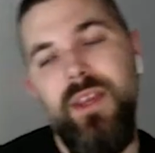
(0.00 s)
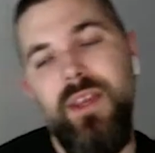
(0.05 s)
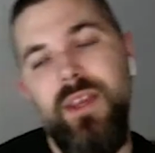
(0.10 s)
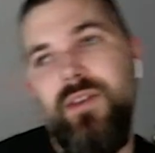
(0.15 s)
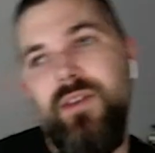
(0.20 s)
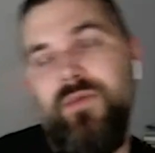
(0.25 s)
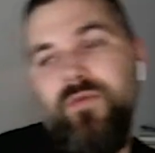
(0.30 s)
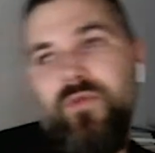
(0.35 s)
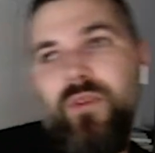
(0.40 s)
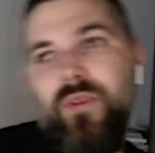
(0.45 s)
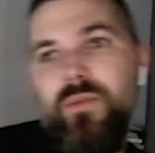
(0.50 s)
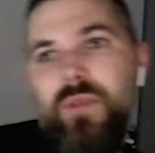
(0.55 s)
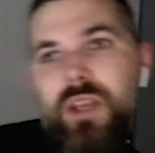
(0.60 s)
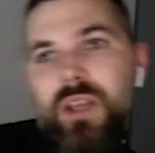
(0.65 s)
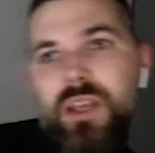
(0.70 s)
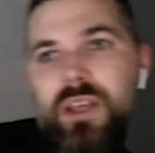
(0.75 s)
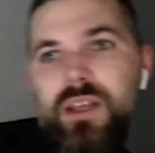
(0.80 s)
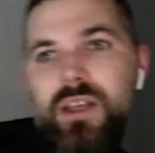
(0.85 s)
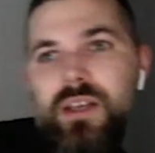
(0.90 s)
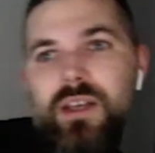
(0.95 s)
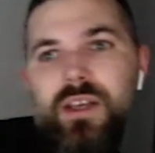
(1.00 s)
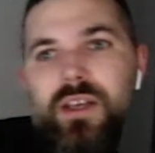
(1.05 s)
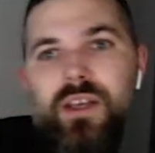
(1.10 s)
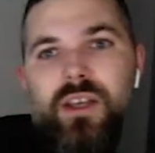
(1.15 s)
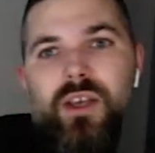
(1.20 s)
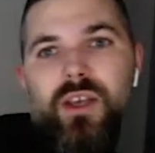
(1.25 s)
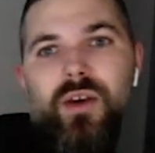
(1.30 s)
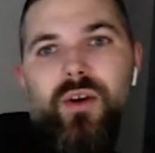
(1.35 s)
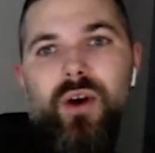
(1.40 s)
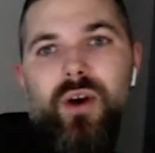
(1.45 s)
I think for me,
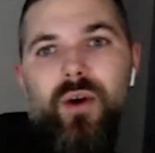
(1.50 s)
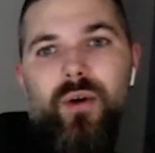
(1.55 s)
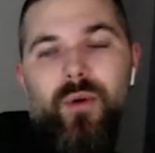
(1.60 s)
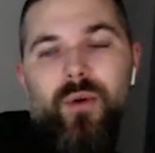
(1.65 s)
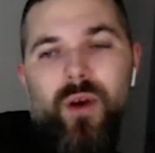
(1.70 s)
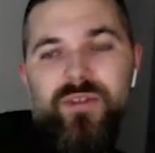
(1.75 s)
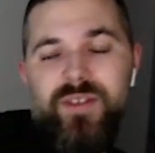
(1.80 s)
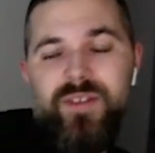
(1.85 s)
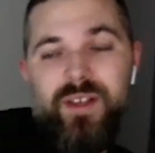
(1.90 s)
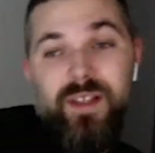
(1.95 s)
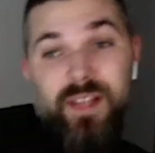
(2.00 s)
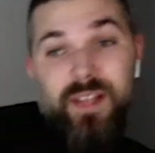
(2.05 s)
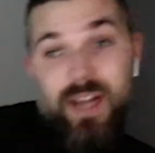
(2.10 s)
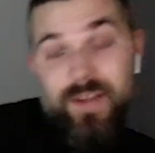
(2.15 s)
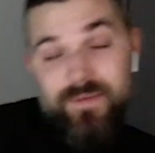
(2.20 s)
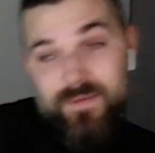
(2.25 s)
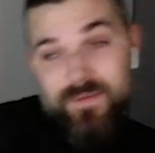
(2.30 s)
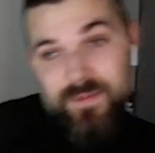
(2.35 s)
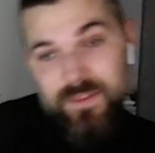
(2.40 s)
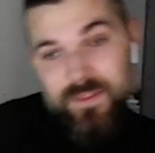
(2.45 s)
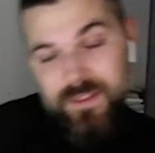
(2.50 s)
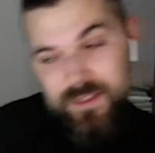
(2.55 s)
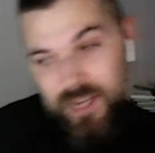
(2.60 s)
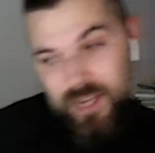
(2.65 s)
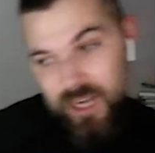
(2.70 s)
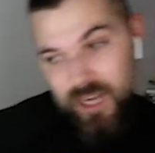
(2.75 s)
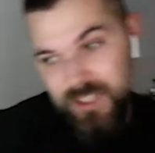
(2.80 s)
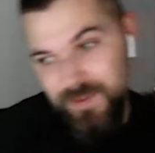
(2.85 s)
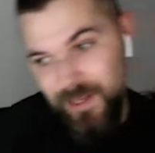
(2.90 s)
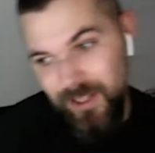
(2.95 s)
something that I've
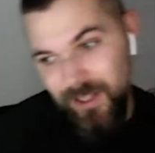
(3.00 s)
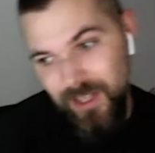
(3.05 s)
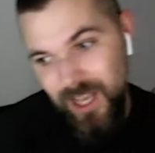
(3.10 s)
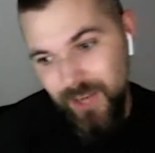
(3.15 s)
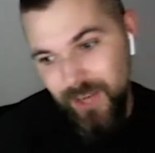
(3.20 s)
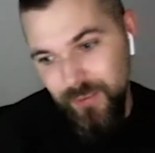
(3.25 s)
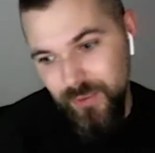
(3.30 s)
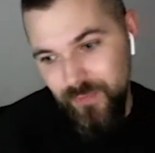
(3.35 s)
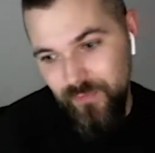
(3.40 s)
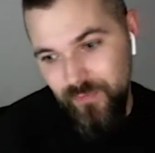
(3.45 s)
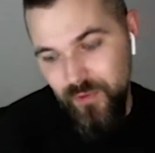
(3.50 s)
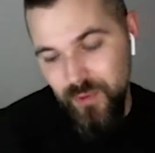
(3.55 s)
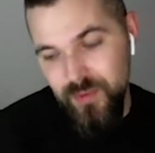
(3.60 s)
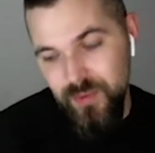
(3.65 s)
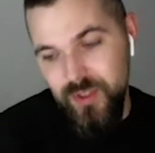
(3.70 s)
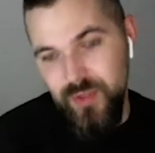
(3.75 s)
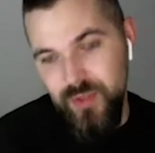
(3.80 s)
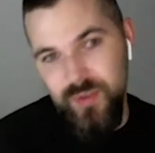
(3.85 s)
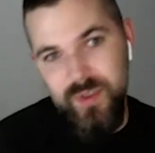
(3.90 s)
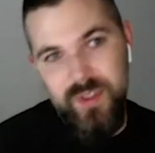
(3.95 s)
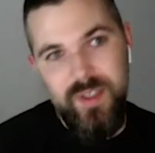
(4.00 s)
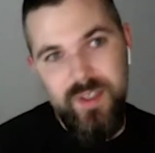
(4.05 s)
talked about a lot with film